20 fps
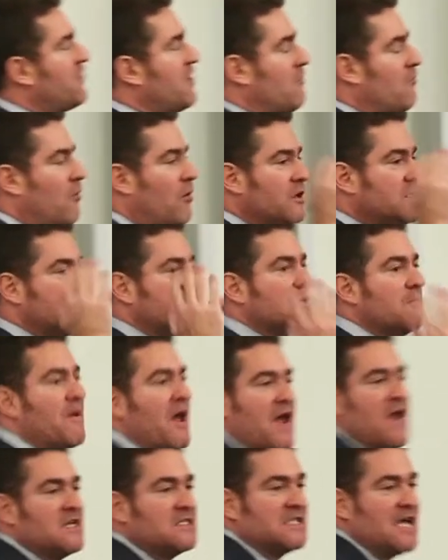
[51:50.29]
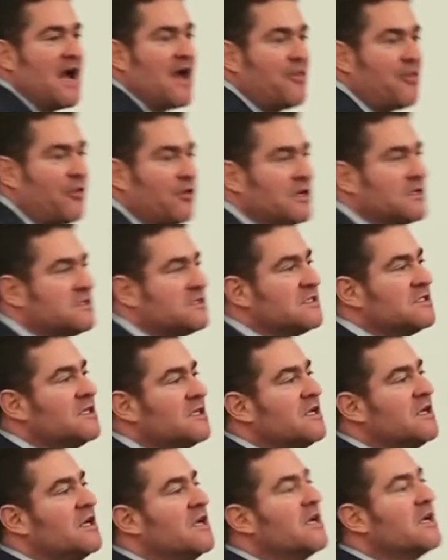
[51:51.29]
that wants to pay its athletes
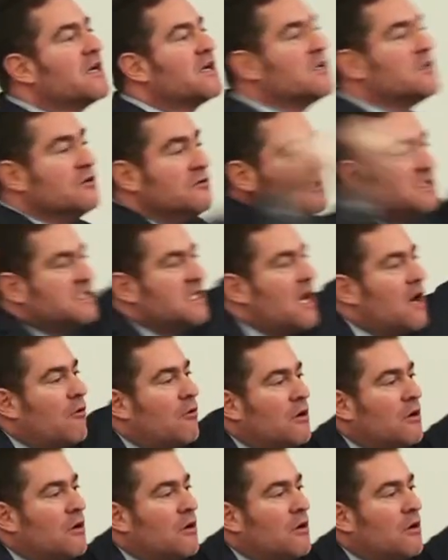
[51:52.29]
could do so.